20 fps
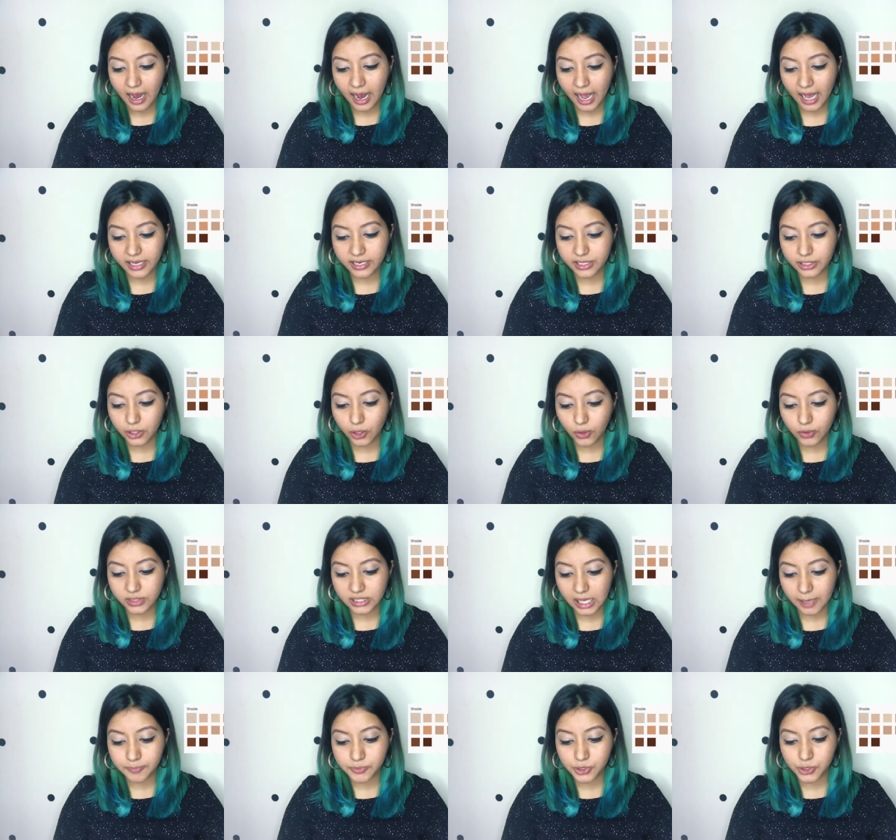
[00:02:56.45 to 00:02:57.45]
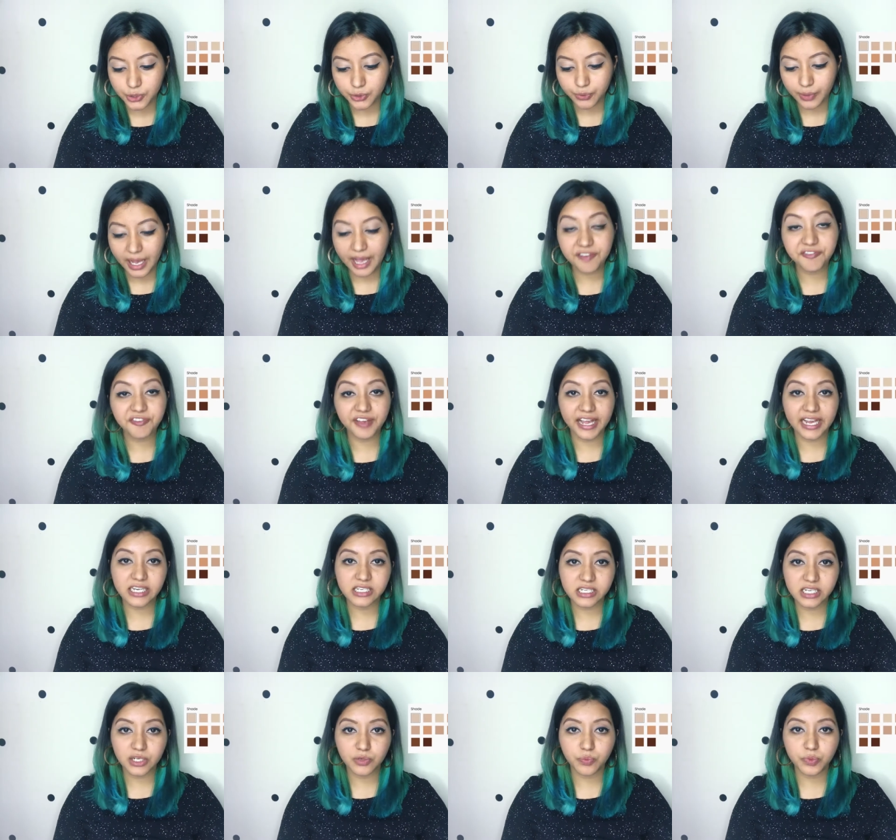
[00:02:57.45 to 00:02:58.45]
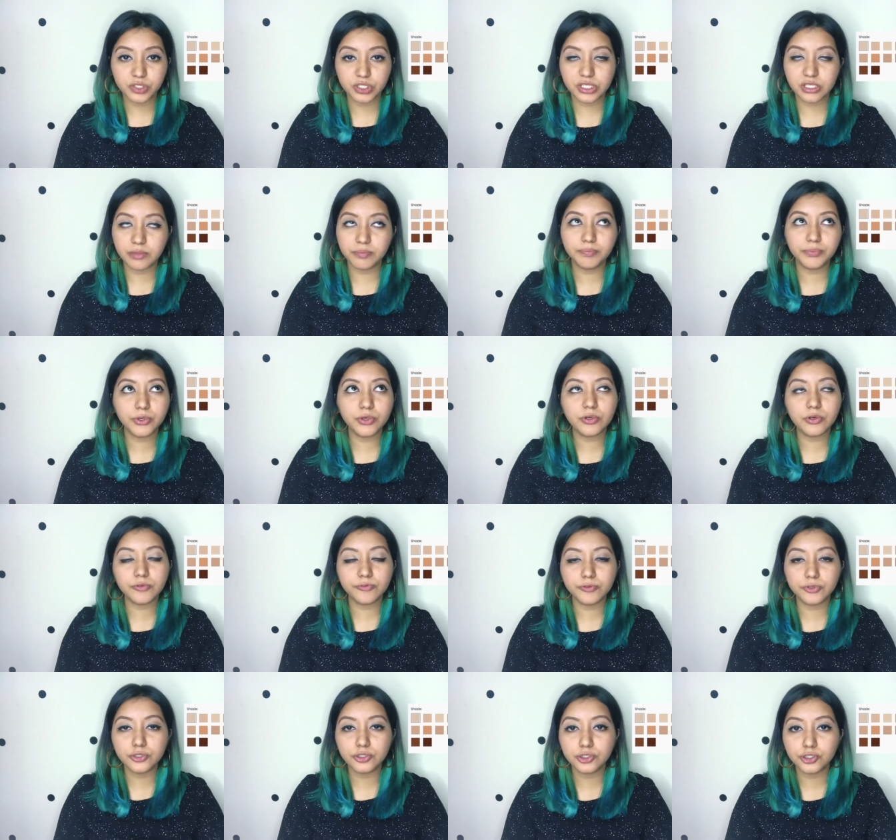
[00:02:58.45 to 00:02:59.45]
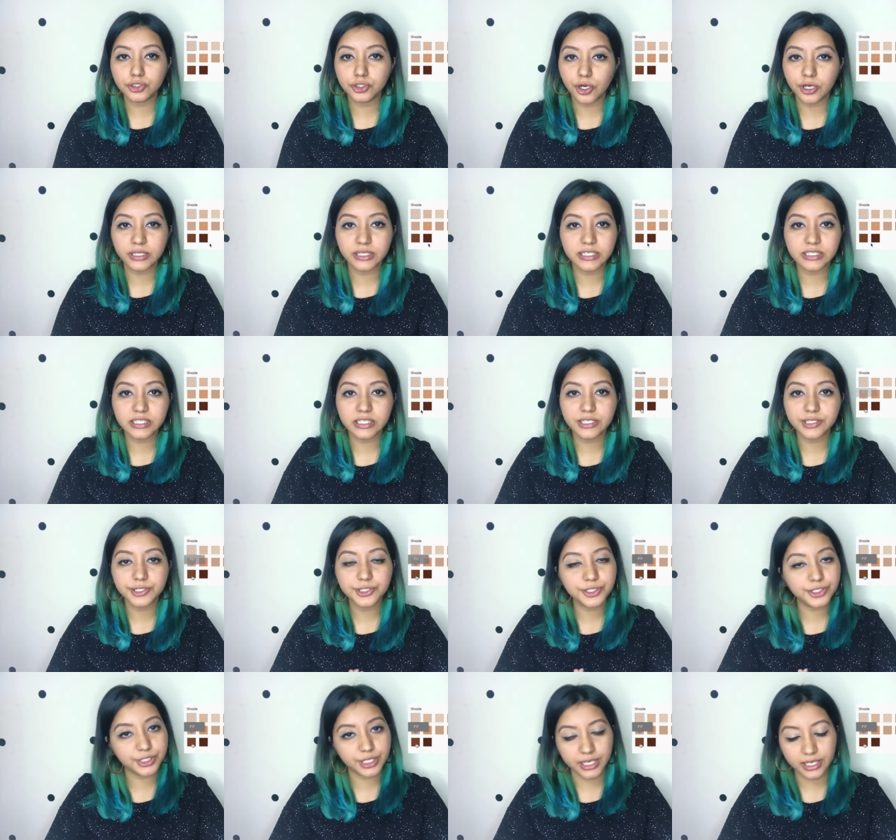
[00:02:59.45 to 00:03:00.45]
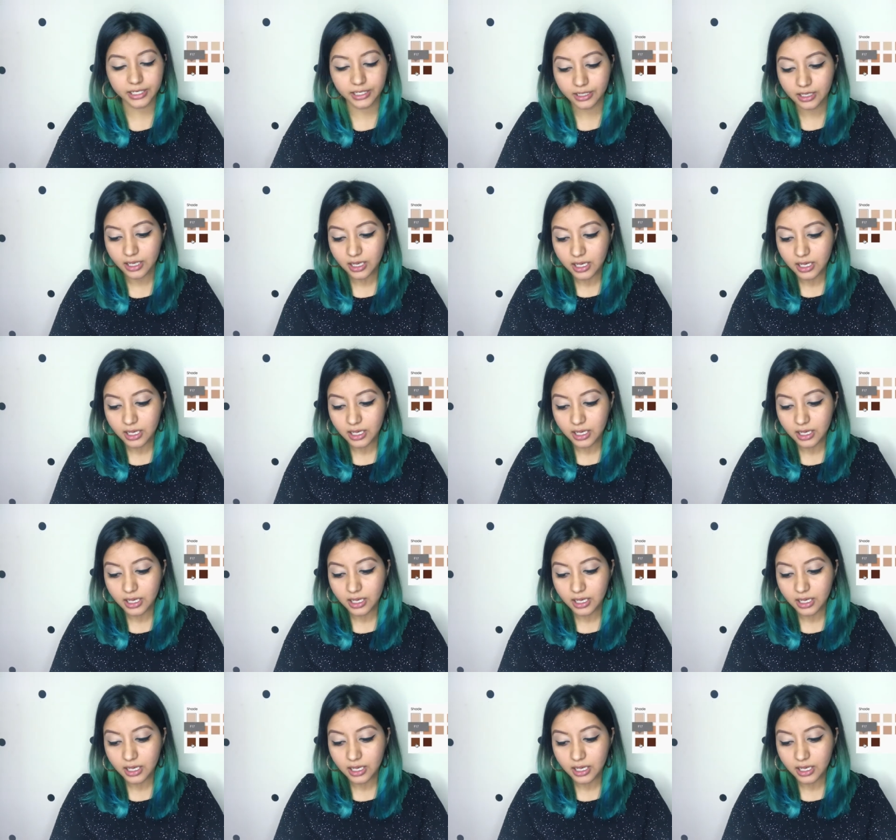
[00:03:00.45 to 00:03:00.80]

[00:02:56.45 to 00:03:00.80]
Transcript: and it goes up to F18 which is a beautiful chocolatey shade